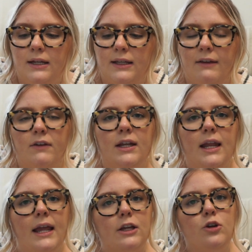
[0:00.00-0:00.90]
given
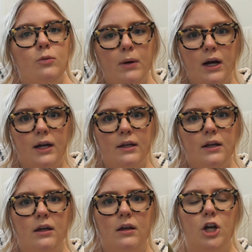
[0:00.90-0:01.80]
a coupon
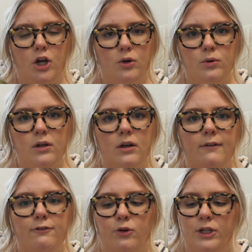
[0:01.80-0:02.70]
code
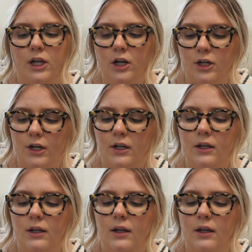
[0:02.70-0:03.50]
for yarn